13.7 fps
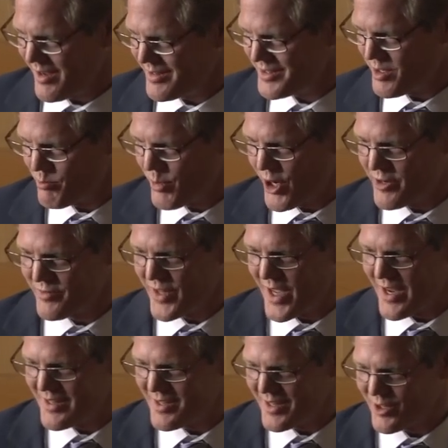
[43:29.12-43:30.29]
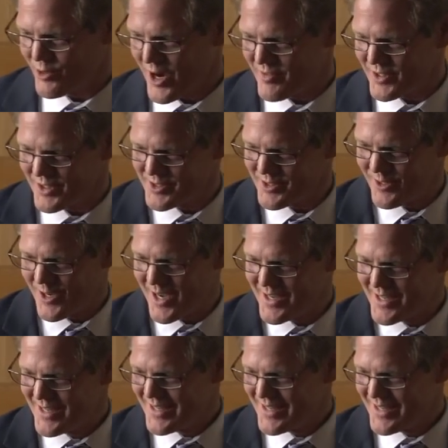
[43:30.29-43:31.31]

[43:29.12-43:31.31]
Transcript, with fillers: uh, some part of that in, in crafting this law.